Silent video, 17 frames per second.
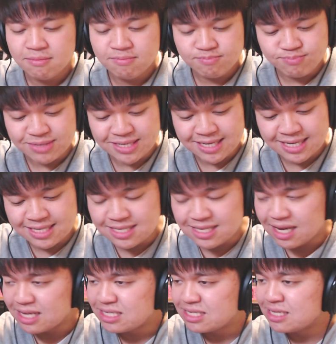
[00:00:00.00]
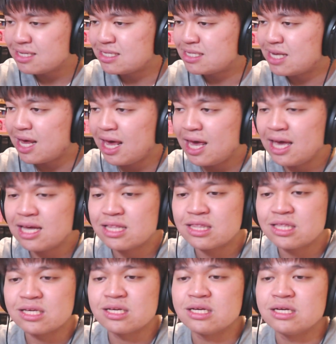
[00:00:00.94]
but it doesn't
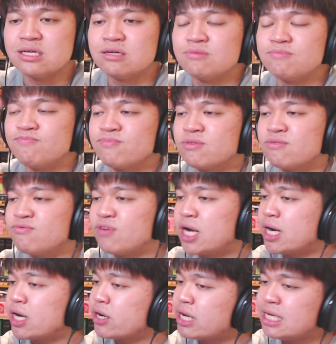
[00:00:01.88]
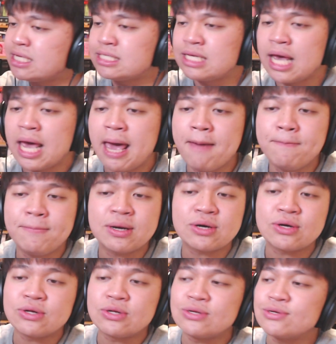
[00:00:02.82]
take the very
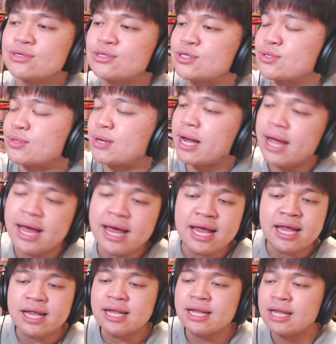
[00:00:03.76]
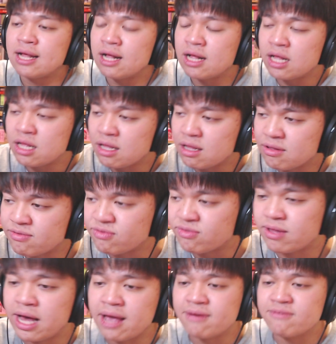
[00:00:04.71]
typical trend of
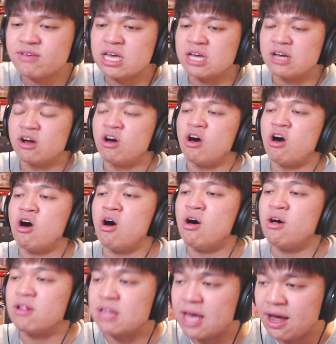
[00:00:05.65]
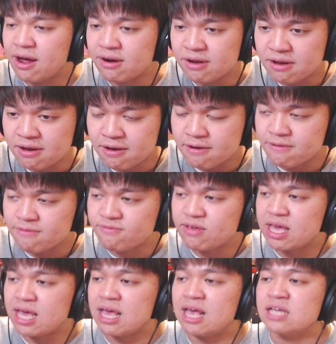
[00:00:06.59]
like being all out in your
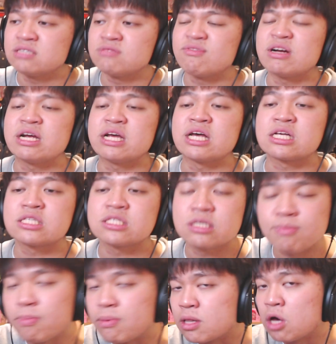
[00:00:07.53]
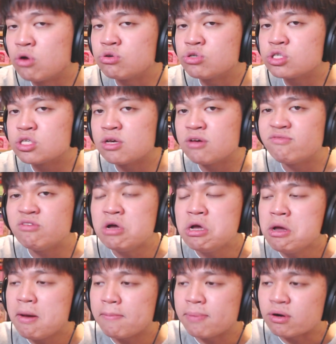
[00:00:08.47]
face, very explosive
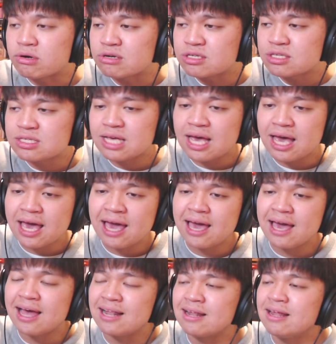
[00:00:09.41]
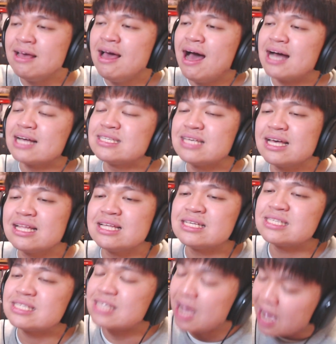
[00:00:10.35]
per se. And I say
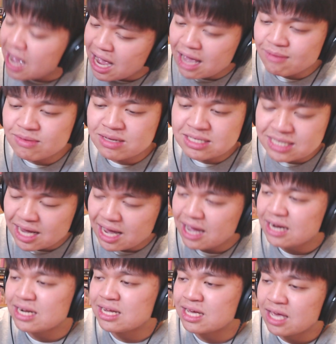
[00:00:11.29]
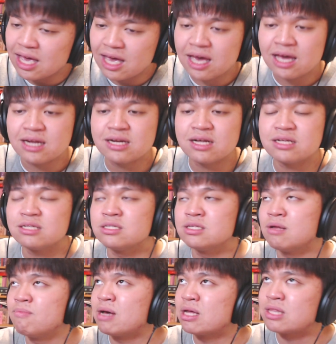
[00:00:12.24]
this time and time again,
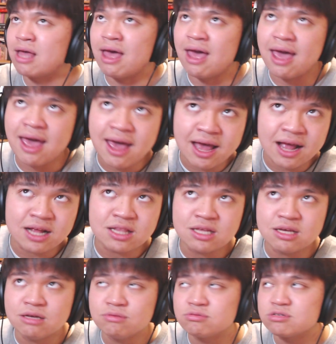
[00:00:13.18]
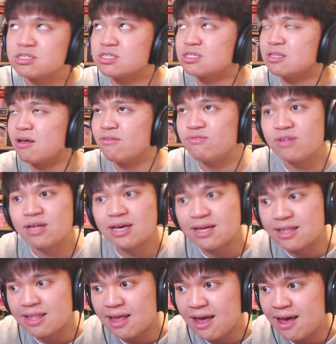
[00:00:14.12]
and about the ad libs and stuff
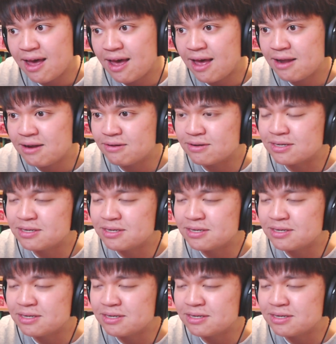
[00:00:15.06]
like that,